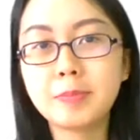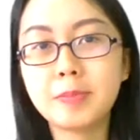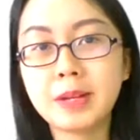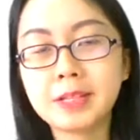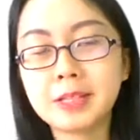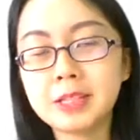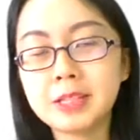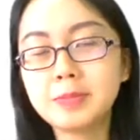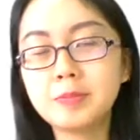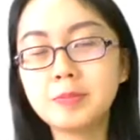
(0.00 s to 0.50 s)

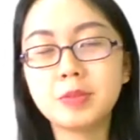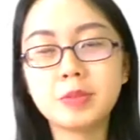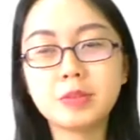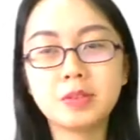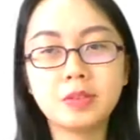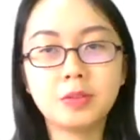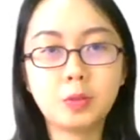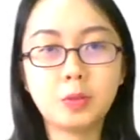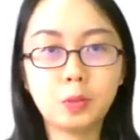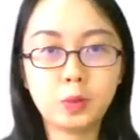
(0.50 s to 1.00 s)
method,
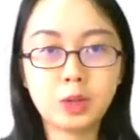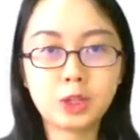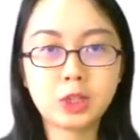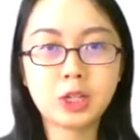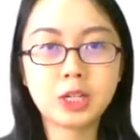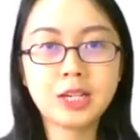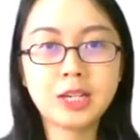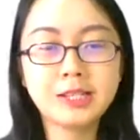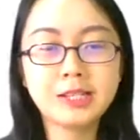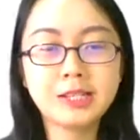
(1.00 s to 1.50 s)
which
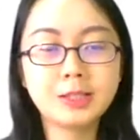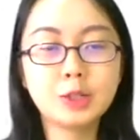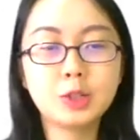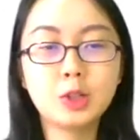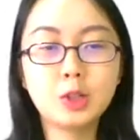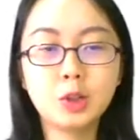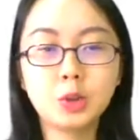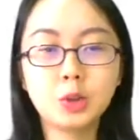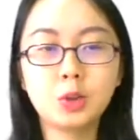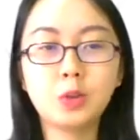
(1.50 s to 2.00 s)
is
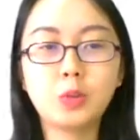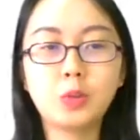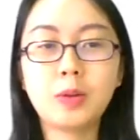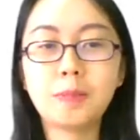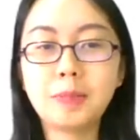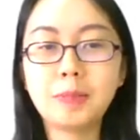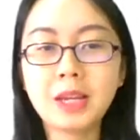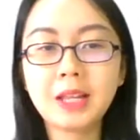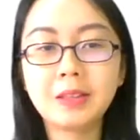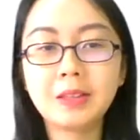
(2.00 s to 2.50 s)
to
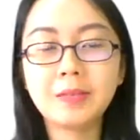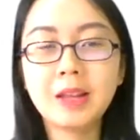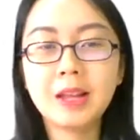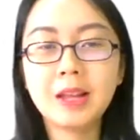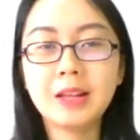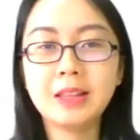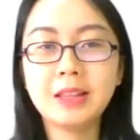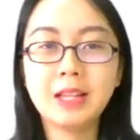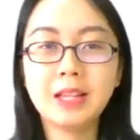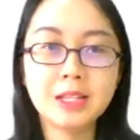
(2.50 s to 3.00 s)
repeat
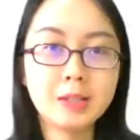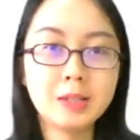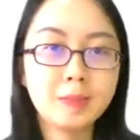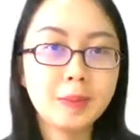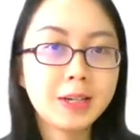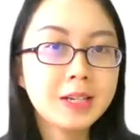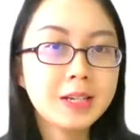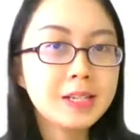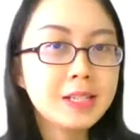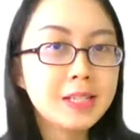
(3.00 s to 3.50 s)
the
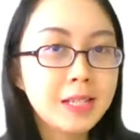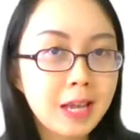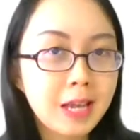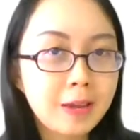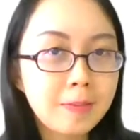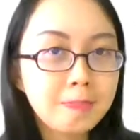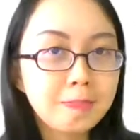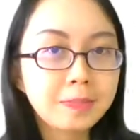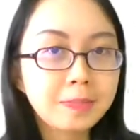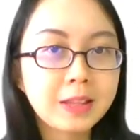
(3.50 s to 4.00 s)
speaker's
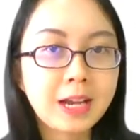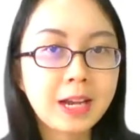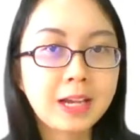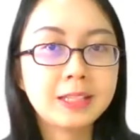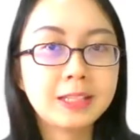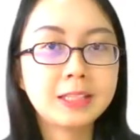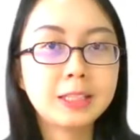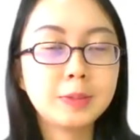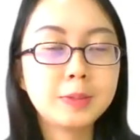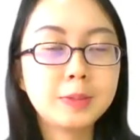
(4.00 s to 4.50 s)
name,
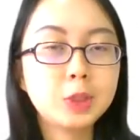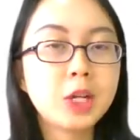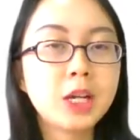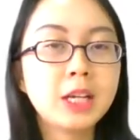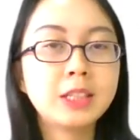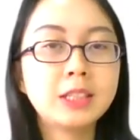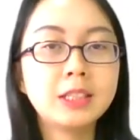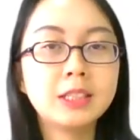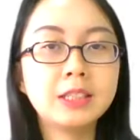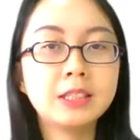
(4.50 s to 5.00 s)
speech
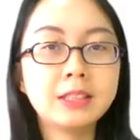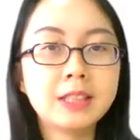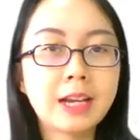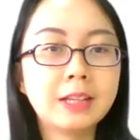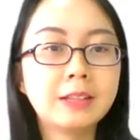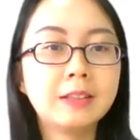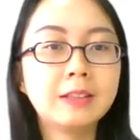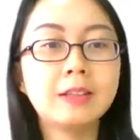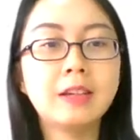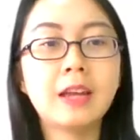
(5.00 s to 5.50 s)

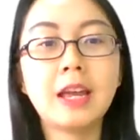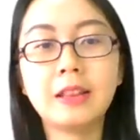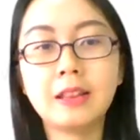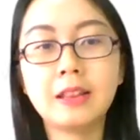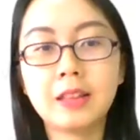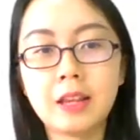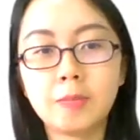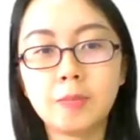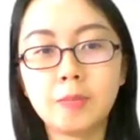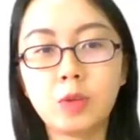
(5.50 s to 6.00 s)
title, and
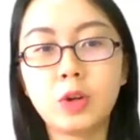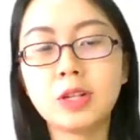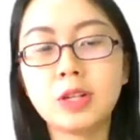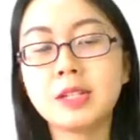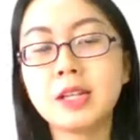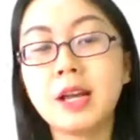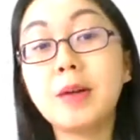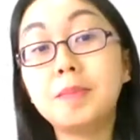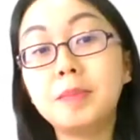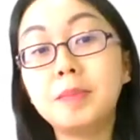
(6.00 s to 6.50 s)
name. For
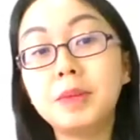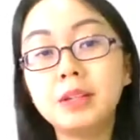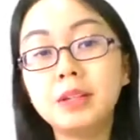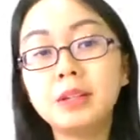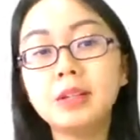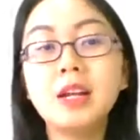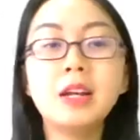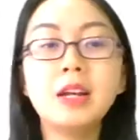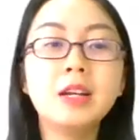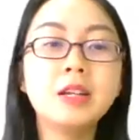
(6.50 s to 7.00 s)

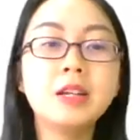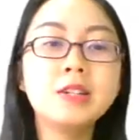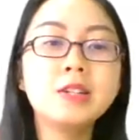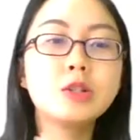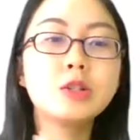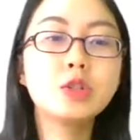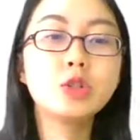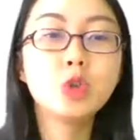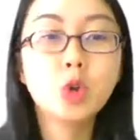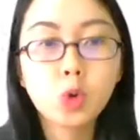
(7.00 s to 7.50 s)
example,
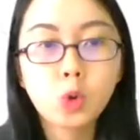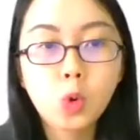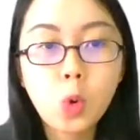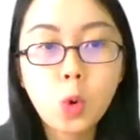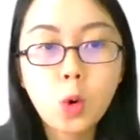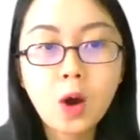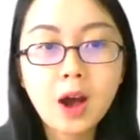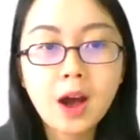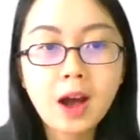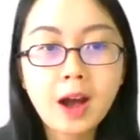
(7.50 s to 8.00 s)

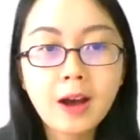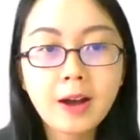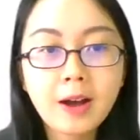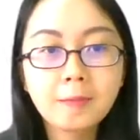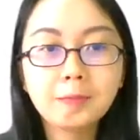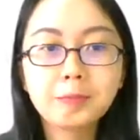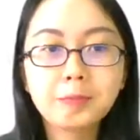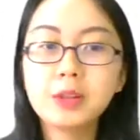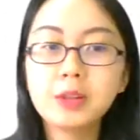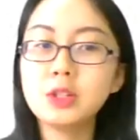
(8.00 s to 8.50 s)

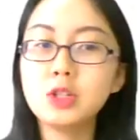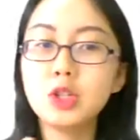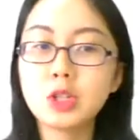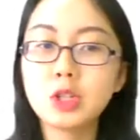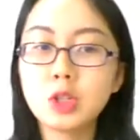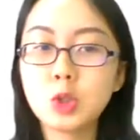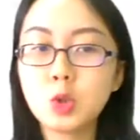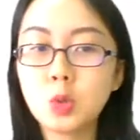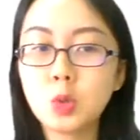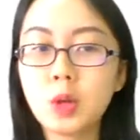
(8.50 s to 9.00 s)
Sokwa,
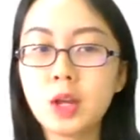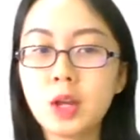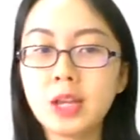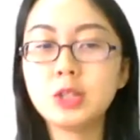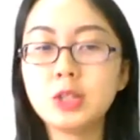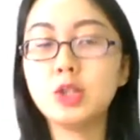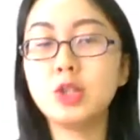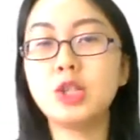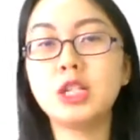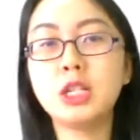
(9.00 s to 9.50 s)
just do
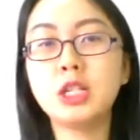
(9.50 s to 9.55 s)
it,